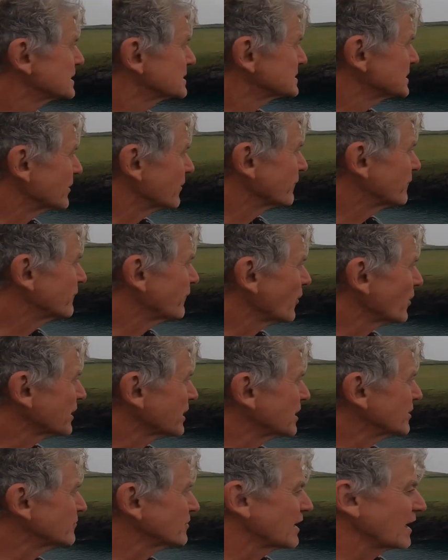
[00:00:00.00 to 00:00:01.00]
Little
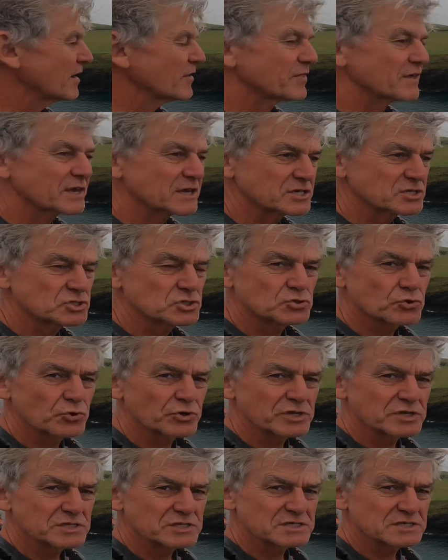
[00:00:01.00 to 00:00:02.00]
folly over there. I think it's
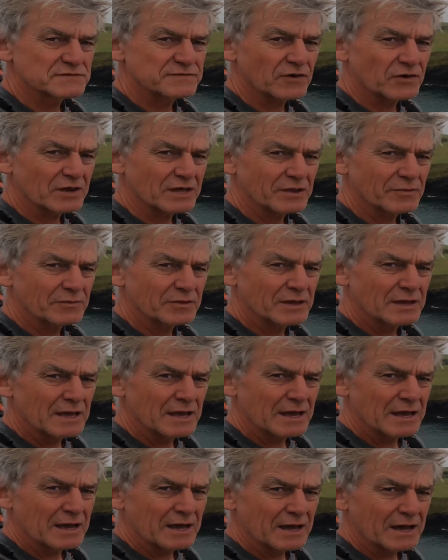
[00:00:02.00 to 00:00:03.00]
Droyden's folly.
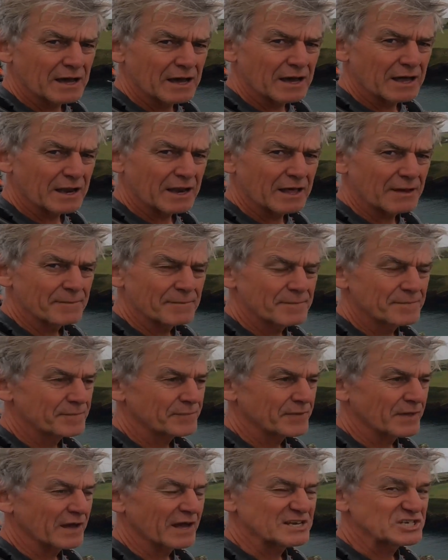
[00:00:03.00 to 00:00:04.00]

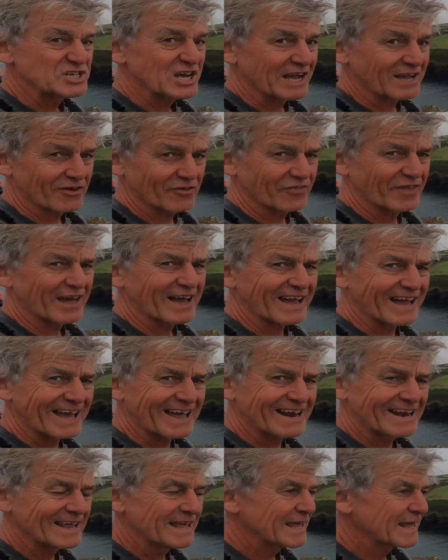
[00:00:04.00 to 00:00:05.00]
I'll check on that again.